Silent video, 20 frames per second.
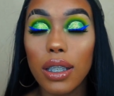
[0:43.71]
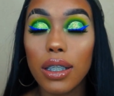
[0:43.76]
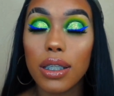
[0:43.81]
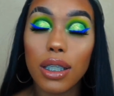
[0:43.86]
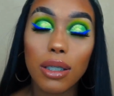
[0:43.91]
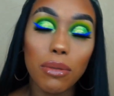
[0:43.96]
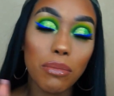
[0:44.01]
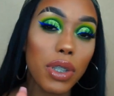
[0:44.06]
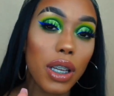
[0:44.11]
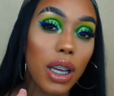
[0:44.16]

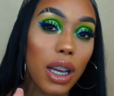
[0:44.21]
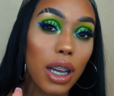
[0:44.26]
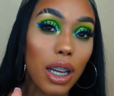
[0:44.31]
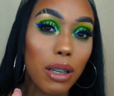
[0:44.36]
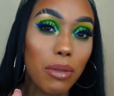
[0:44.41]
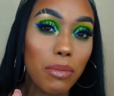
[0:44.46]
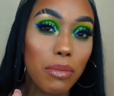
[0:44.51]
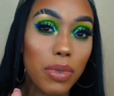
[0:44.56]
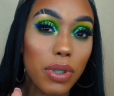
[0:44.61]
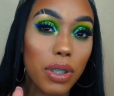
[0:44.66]

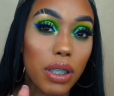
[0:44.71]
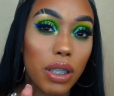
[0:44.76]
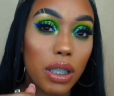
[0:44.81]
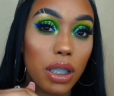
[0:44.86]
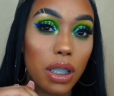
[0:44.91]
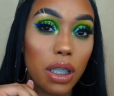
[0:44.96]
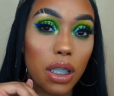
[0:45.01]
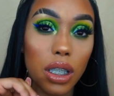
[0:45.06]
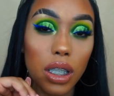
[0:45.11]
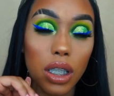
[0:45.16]
Sometimes
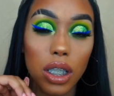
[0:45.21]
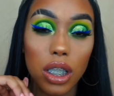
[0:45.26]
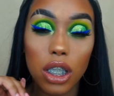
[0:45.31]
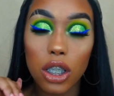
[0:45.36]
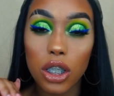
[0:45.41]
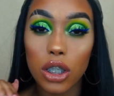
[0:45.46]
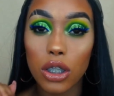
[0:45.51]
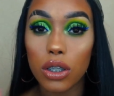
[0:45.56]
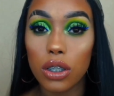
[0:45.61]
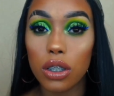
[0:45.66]

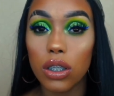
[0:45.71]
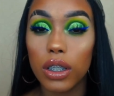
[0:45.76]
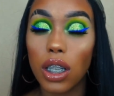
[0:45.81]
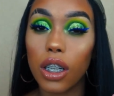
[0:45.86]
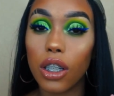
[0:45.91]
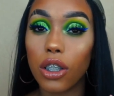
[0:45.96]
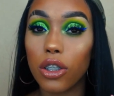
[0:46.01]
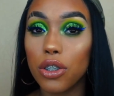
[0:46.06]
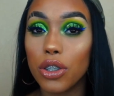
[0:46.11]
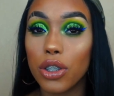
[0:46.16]
the
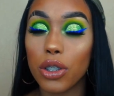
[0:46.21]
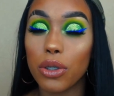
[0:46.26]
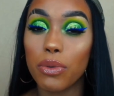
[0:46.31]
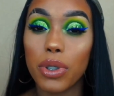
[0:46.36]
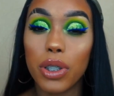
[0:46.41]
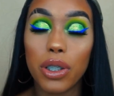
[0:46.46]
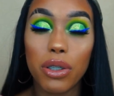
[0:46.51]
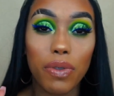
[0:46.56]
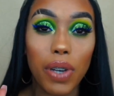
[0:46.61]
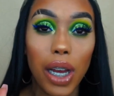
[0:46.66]
colors look
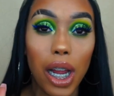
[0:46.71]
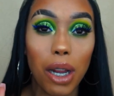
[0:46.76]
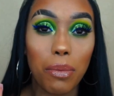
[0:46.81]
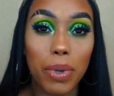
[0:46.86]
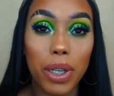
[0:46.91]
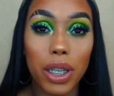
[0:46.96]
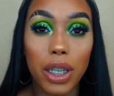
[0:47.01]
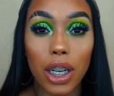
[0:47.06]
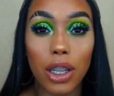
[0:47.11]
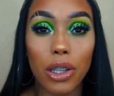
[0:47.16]
really
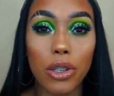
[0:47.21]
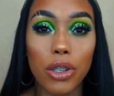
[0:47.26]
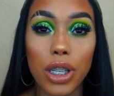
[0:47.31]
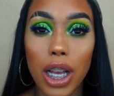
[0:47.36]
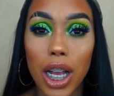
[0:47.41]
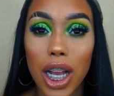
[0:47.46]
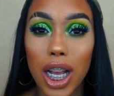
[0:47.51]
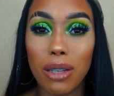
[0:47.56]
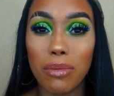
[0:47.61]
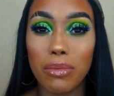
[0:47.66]
vibrant, other
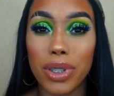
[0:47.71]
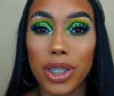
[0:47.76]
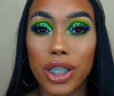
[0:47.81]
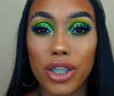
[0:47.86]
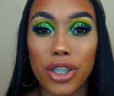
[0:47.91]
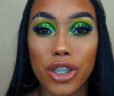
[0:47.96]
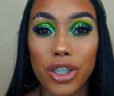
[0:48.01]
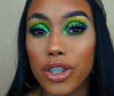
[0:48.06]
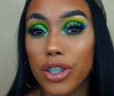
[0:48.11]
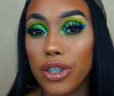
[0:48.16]
times
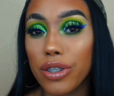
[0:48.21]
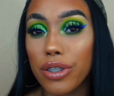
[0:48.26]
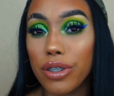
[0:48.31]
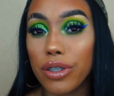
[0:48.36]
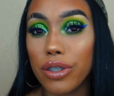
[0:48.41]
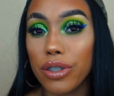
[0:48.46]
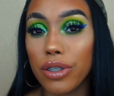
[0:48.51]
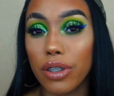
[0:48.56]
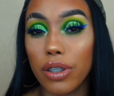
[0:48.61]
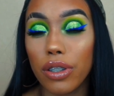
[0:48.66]
they just
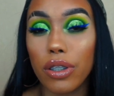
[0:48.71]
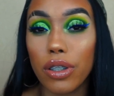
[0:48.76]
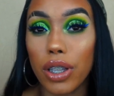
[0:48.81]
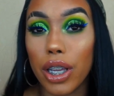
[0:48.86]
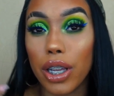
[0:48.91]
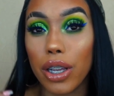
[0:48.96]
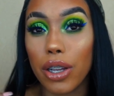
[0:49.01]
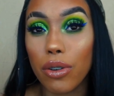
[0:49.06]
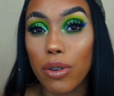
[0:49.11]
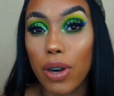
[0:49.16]
look
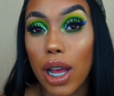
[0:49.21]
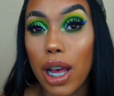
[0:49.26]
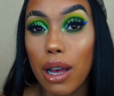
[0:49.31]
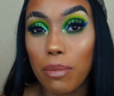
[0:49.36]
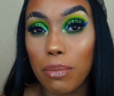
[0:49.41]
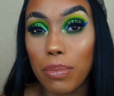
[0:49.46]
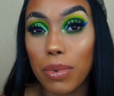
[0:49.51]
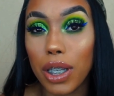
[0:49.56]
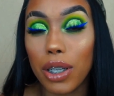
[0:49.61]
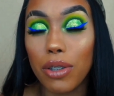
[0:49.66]
like
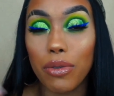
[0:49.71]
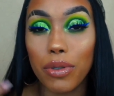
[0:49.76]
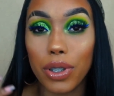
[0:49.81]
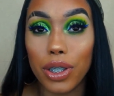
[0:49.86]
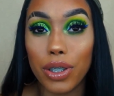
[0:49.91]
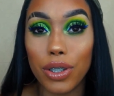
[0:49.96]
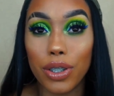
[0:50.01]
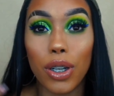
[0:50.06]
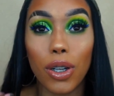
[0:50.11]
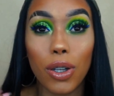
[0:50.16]
crap and
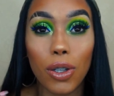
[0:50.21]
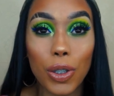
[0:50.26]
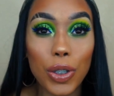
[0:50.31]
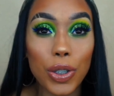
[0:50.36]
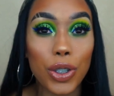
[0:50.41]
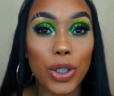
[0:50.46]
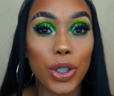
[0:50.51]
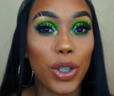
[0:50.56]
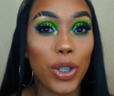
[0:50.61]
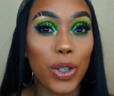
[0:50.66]
really dull.
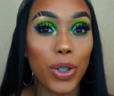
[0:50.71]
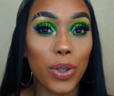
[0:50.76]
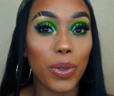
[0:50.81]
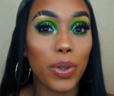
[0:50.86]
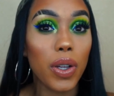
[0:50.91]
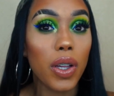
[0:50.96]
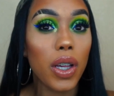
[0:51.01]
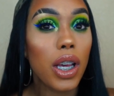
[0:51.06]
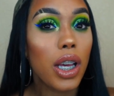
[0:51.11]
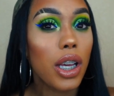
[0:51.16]

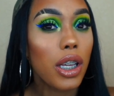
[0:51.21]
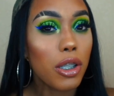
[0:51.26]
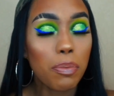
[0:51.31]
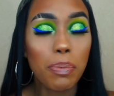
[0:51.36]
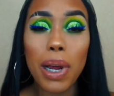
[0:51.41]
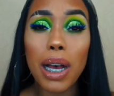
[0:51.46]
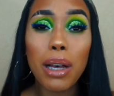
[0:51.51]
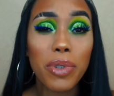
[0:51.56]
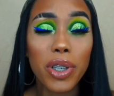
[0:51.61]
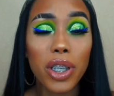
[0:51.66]
So it's
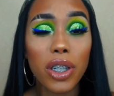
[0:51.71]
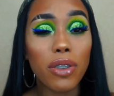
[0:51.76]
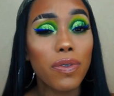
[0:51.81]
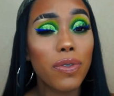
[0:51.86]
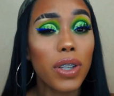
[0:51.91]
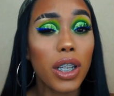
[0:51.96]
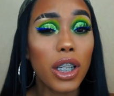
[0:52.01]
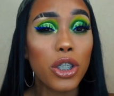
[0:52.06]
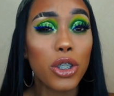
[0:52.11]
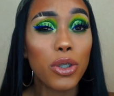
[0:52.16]
probably gonna
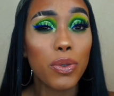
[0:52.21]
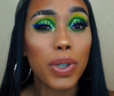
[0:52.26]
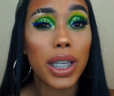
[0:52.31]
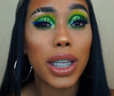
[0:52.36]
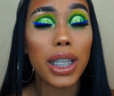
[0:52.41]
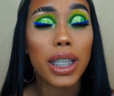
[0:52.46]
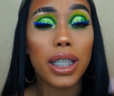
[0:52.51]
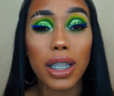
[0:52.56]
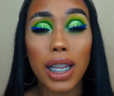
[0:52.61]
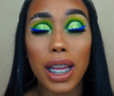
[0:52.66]

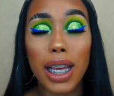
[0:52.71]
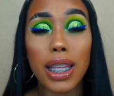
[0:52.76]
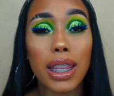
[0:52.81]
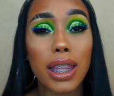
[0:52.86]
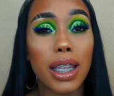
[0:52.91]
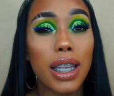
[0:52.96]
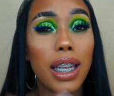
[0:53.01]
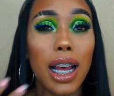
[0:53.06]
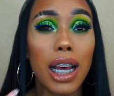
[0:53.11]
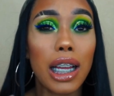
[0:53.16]
fluctuate like
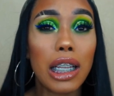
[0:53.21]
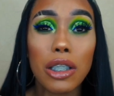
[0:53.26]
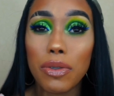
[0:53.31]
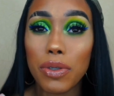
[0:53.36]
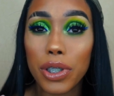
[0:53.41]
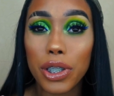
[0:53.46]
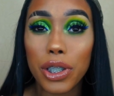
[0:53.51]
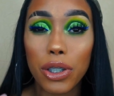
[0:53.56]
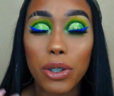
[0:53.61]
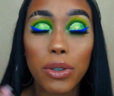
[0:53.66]
the last
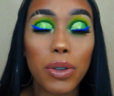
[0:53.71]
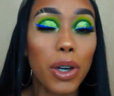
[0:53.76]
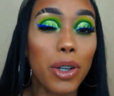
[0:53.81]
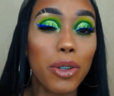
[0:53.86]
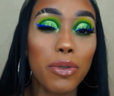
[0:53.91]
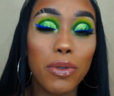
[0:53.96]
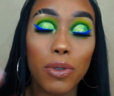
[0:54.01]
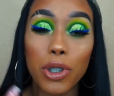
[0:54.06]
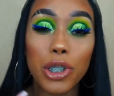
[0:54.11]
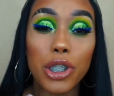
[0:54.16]
video,
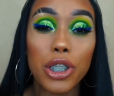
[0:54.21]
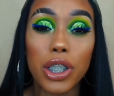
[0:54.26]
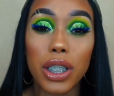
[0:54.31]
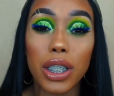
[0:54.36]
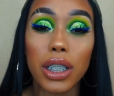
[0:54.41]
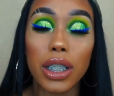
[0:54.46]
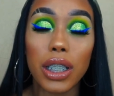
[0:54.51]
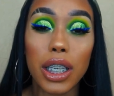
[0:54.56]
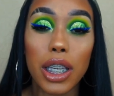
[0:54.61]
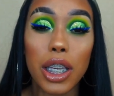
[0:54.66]

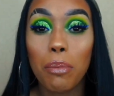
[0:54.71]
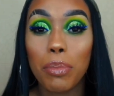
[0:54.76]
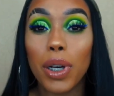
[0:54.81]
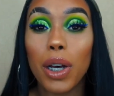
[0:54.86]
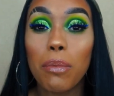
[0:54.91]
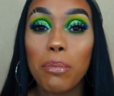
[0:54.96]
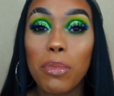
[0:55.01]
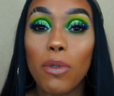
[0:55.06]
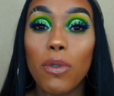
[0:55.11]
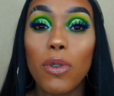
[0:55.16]
unfortunately.
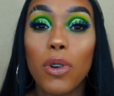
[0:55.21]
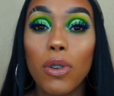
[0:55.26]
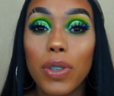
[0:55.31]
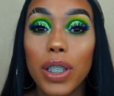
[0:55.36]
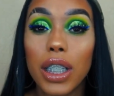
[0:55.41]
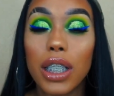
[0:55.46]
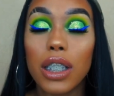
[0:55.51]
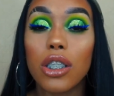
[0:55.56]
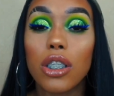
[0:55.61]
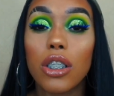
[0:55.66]
But before we
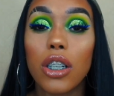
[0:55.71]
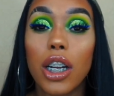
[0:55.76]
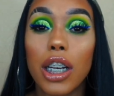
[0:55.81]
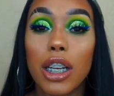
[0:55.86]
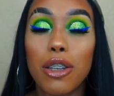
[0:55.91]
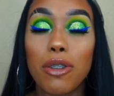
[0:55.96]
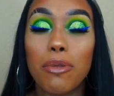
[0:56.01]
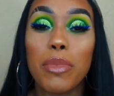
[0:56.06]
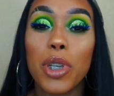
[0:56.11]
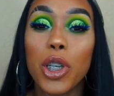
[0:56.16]
get
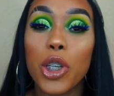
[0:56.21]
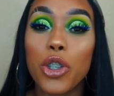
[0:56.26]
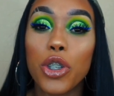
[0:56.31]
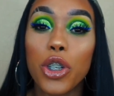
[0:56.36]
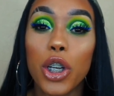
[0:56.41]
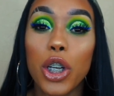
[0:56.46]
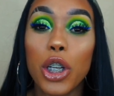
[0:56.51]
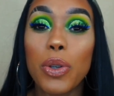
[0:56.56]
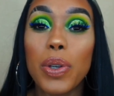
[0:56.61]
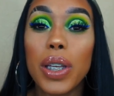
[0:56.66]
started, make
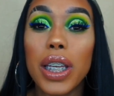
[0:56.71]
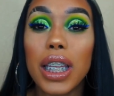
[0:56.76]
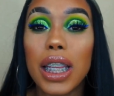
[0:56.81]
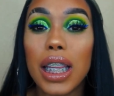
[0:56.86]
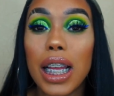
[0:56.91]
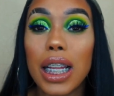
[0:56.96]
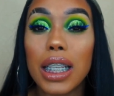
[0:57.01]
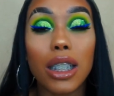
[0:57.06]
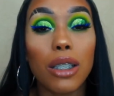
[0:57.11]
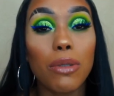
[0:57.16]
sure you hit
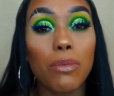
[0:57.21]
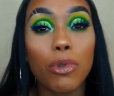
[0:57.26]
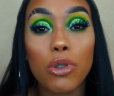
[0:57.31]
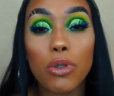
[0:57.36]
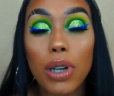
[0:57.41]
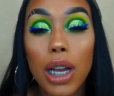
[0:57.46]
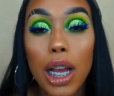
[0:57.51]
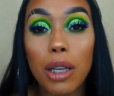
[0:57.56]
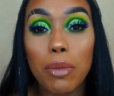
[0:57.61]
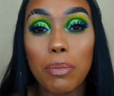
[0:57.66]
that
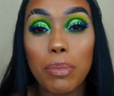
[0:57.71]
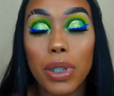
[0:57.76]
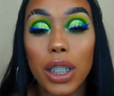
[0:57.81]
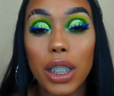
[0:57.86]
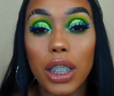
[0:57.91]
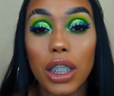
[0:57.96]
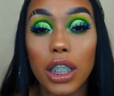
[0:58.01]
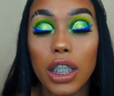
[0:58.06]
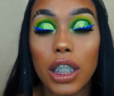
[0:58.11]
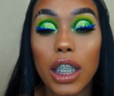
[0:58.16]
subscribe
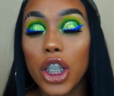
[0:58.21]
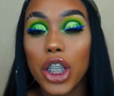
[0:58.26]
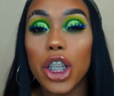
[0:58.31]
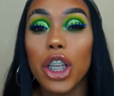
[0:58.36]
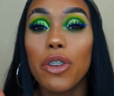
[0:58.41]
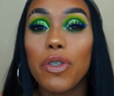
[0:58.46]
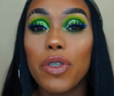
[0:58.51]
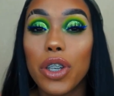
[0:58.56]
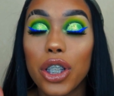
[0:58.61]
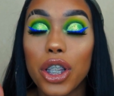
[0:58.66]
button,
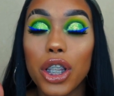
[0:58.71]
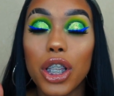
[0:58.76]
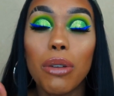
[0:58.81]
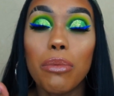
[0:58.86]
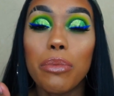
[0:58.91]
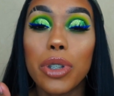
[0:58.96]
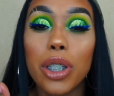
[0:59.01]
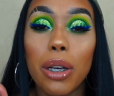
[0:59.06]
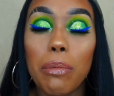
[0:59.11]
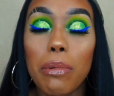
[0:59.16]
give it a
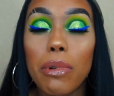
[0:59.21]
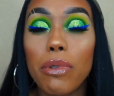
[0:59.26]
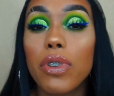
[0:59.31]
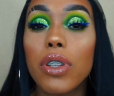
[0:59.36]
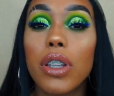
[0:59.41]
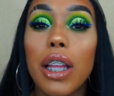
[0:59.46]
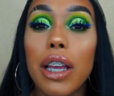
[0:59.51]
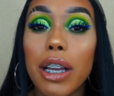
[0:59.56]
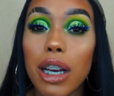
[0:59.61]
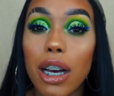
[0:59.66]
thumbs up if
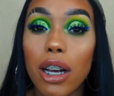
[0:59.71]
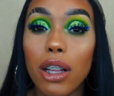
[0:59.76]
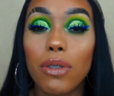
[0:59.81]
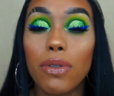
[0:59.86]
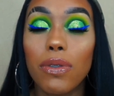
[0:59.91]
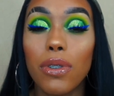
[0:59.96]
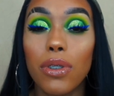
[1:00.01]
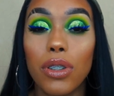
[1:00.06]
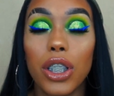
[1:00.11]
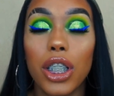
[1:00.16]
you like
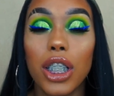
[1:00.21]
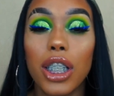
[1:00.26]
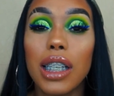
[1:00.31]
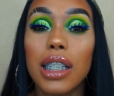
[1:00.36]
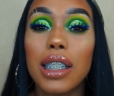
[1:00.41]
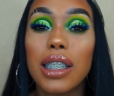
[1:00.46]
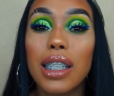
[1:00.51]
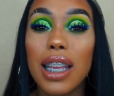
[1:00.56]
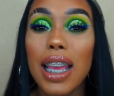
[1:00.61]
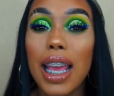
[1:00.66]
colorful
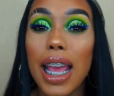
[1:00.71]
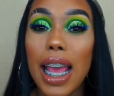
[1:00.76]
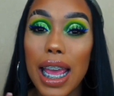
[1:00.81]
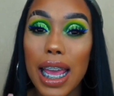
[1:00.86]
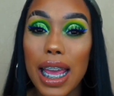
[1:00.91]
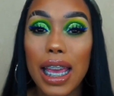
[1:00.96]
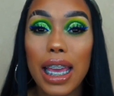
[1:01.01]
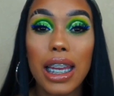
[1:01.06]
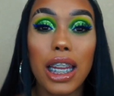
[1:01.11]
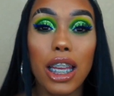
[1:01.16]
looks,
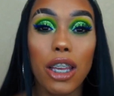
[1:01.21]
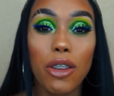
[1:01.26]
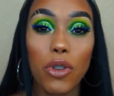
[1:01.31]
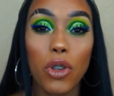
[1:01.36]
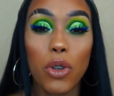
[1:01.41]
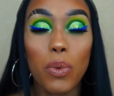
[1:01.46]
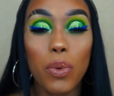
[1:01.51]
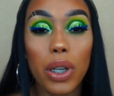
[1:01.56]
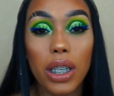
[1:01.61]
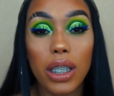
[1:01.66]
and if
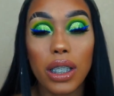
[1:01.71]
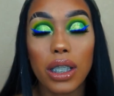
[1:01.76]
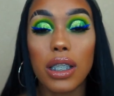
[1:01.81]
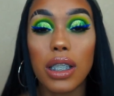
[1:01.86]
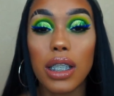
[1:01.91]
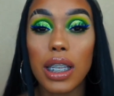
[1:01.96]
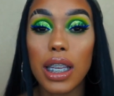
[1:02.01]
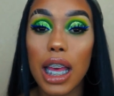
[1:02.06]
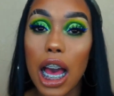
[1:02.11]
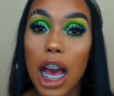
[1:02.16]
you wanna
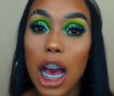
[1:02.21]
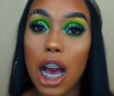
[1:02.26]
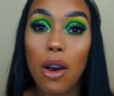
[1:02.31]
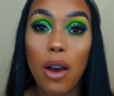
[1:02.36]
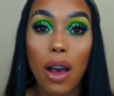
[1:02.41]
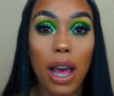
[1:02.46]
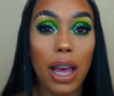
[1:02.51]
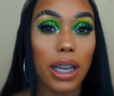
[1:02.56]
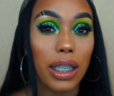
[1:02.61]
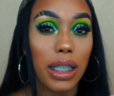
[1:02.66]
see how
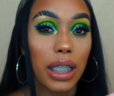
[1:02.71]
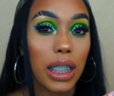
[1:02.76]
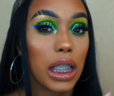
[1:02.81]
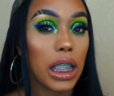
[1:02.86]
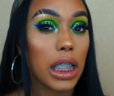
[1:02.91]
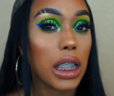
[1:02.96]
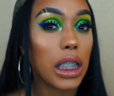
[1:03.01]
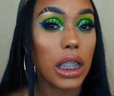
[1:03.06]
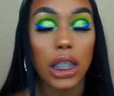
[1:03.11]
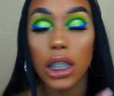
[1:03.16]
I
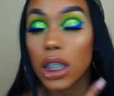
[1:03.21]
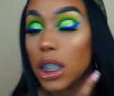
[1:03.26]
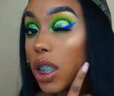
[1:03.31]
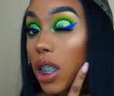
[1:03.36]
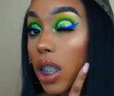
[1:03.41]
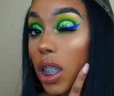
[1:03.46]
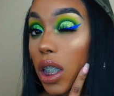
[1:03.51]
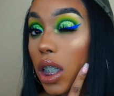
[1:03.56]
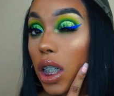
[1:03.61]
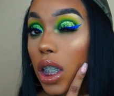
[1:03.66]
get this
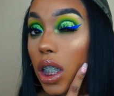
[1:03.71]
look,